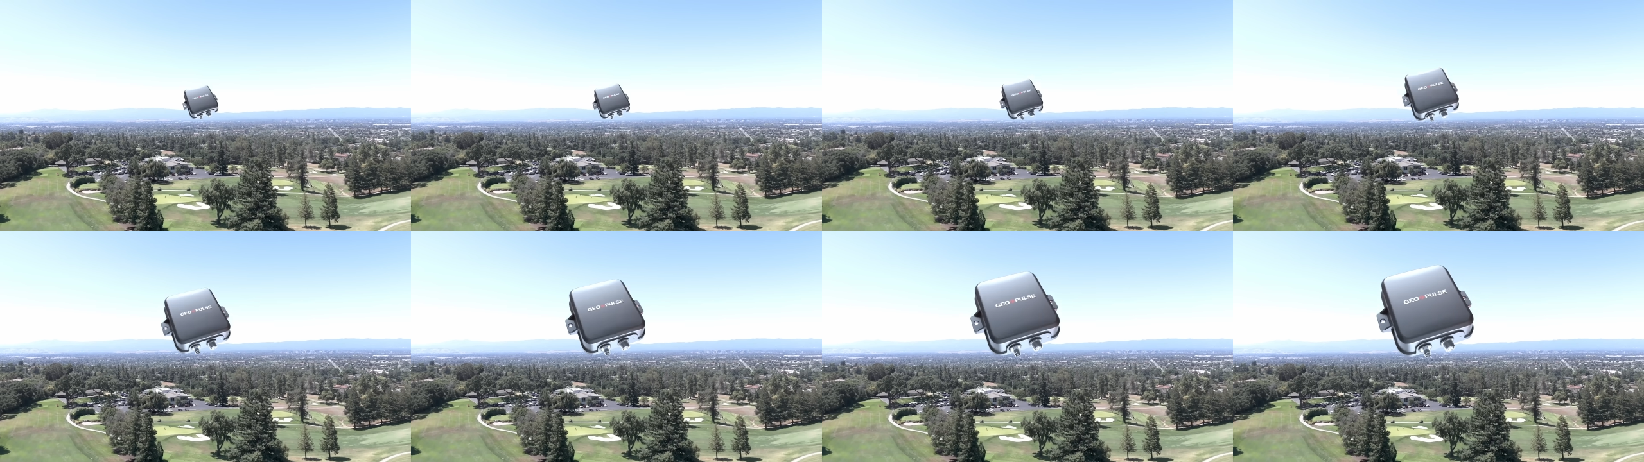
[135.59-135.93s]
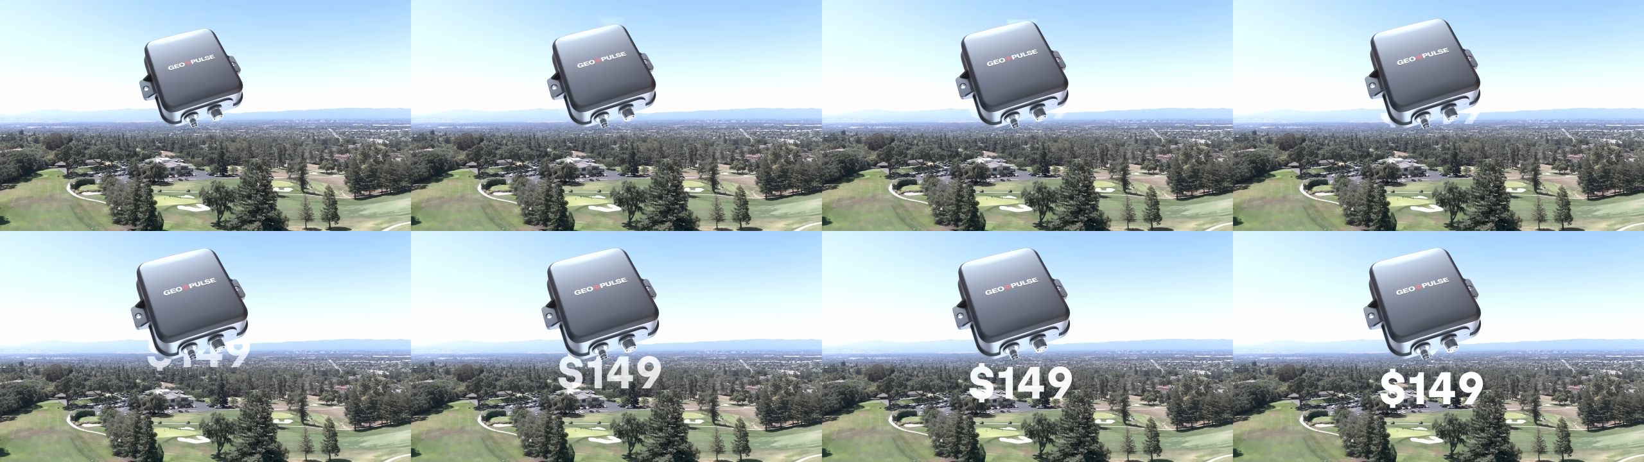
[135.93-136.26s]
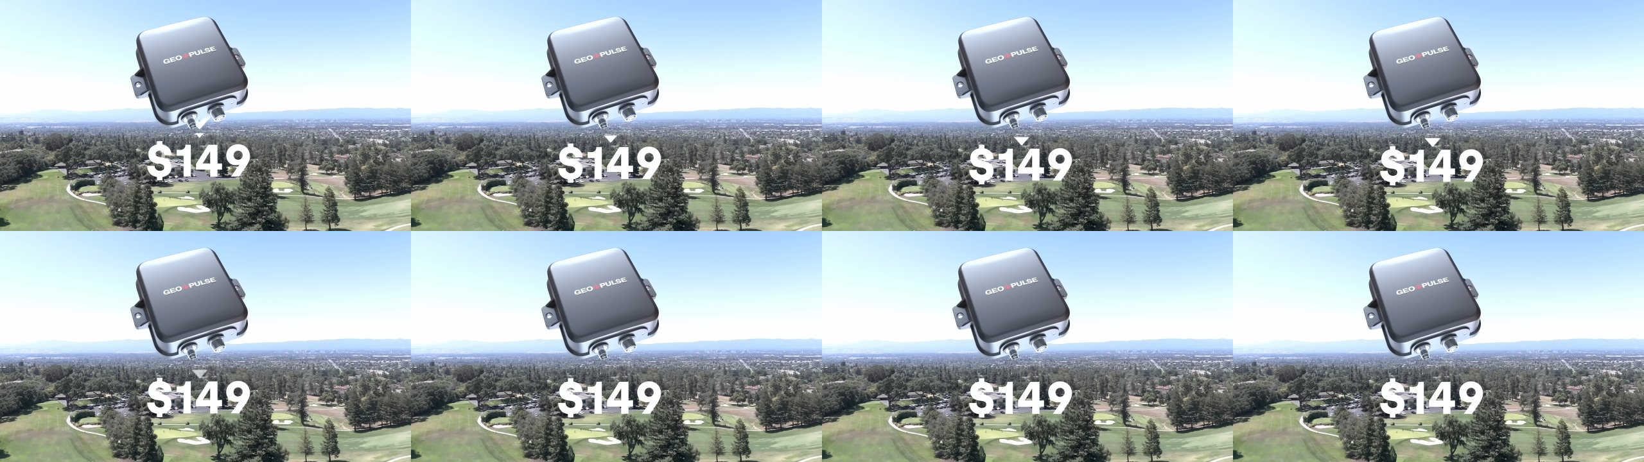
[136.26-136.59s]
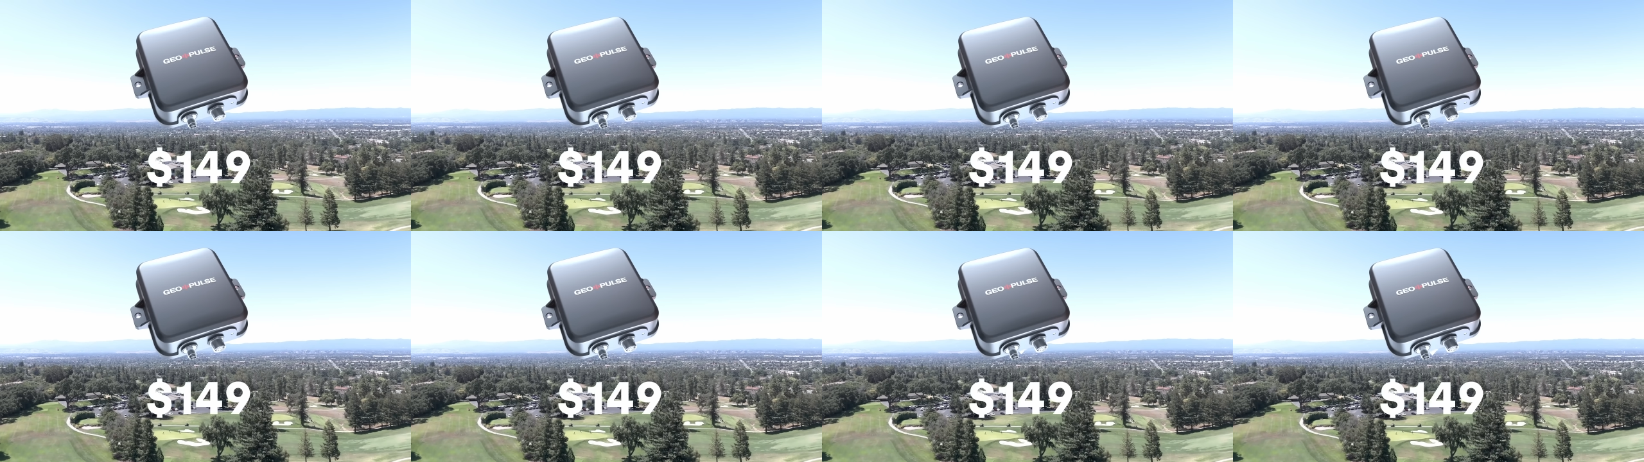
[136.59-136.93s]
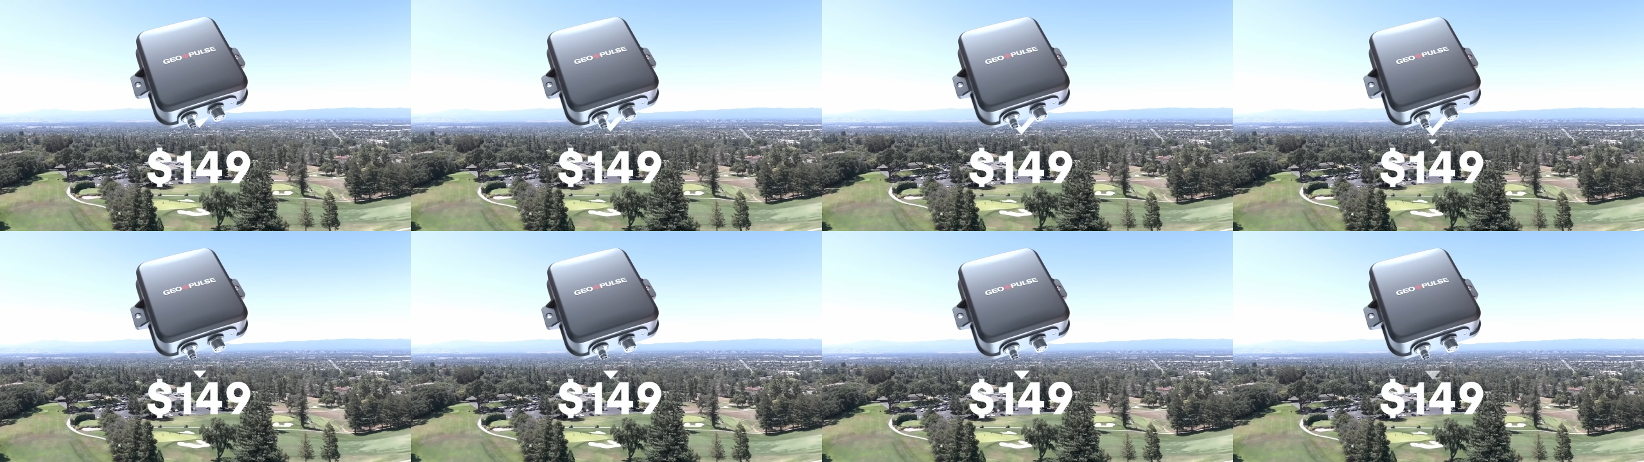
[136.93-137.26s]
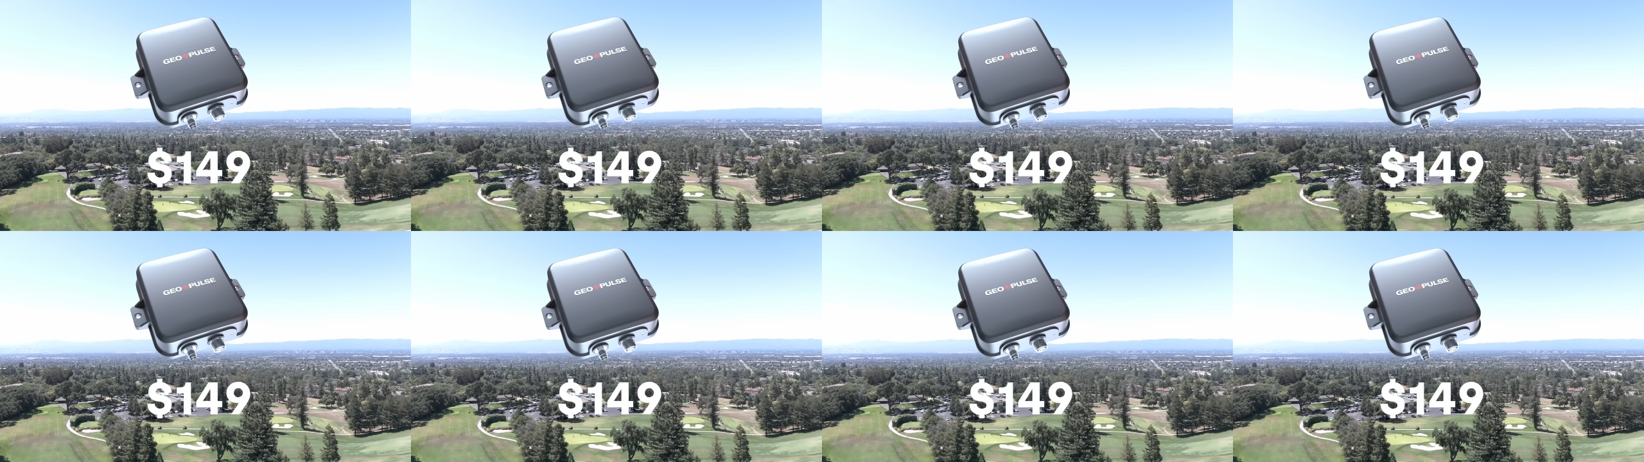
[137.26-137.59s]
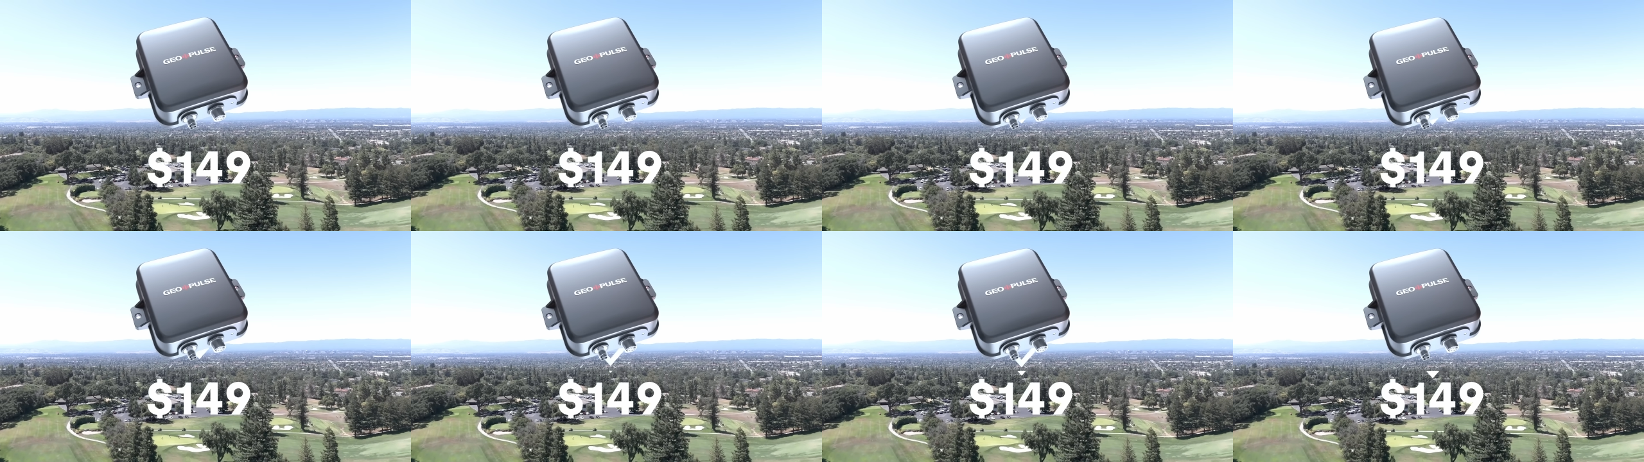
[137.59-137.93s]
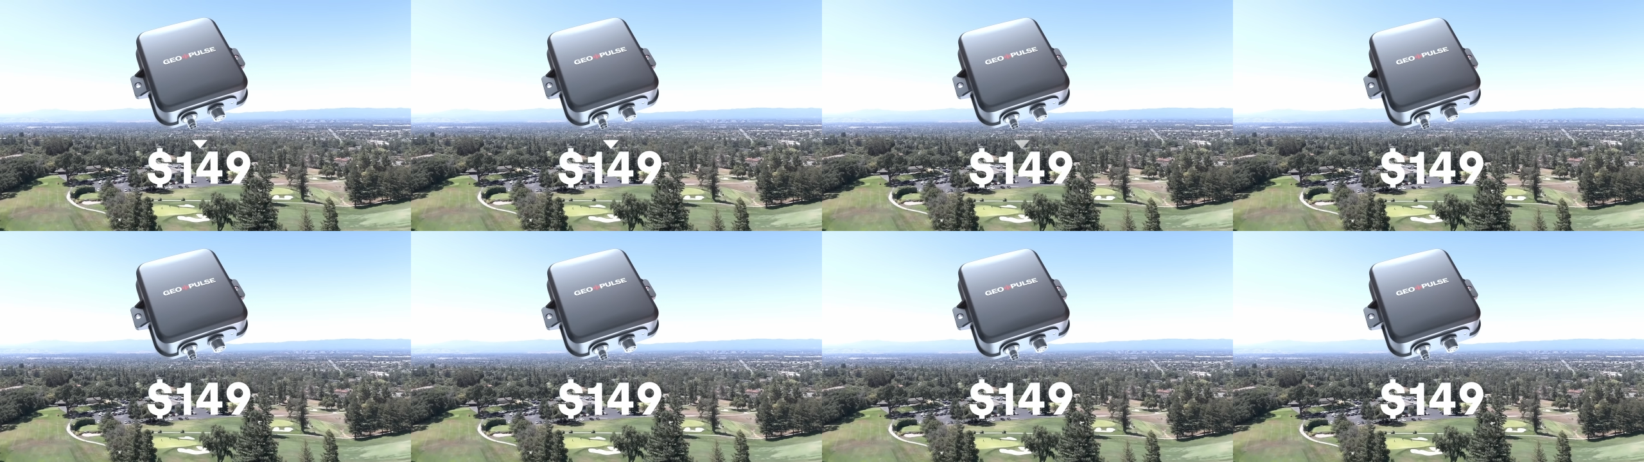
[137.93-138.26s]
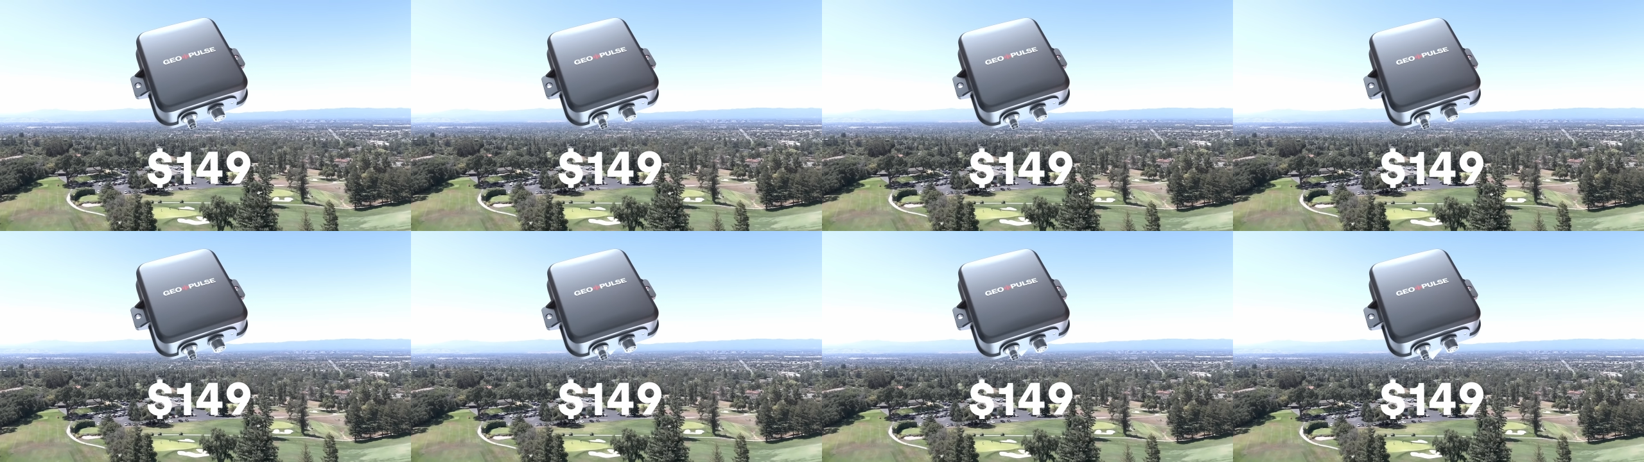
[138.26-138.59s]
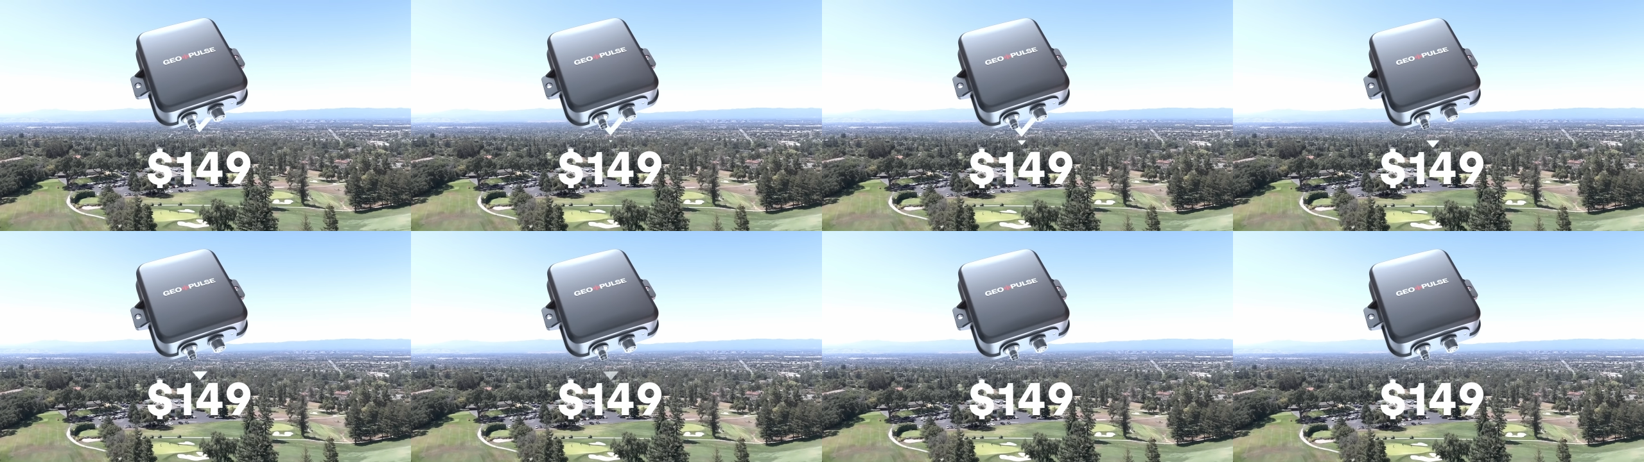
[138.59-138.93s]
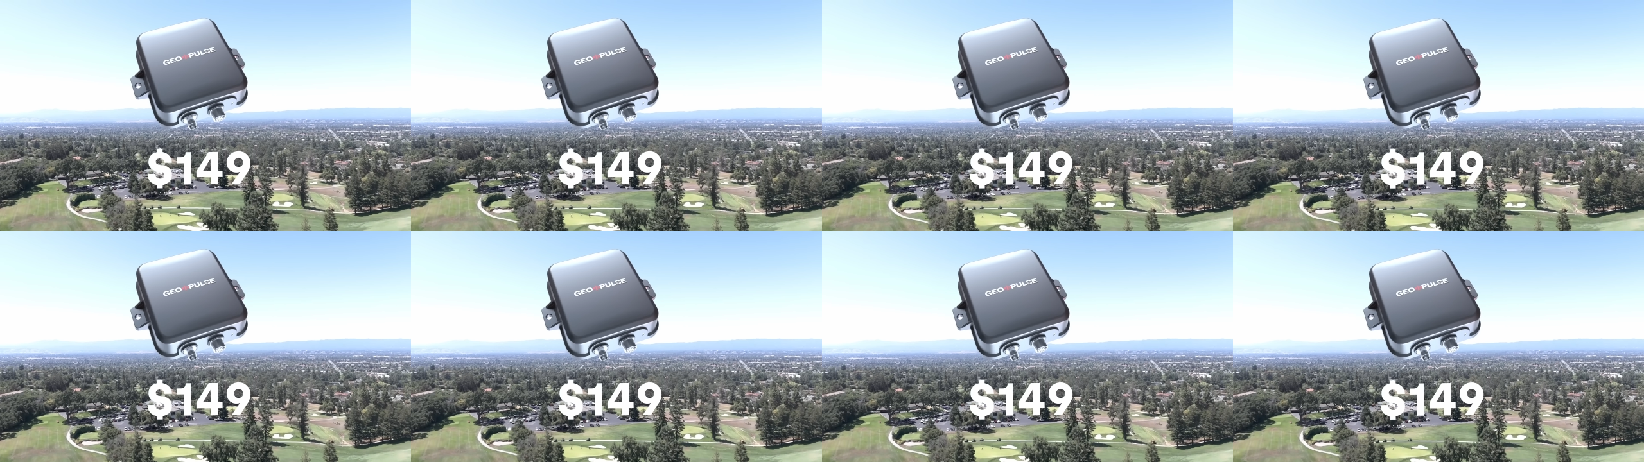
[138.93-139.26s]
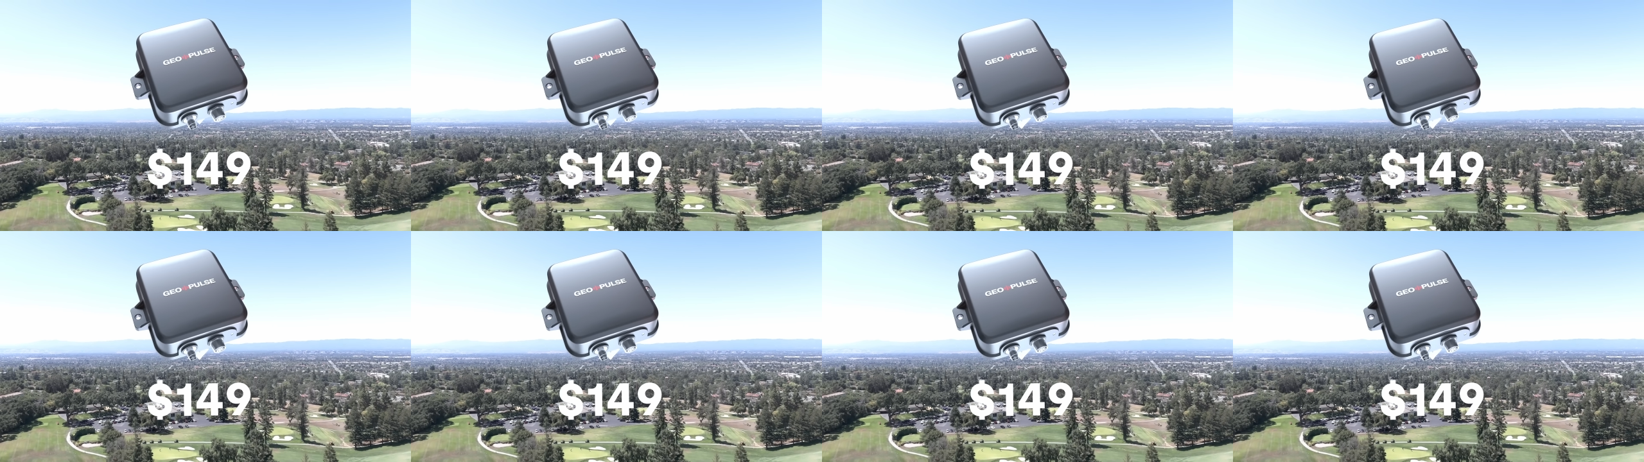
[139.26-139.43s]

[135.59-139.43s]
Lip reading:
Nobody's mouth can be seen.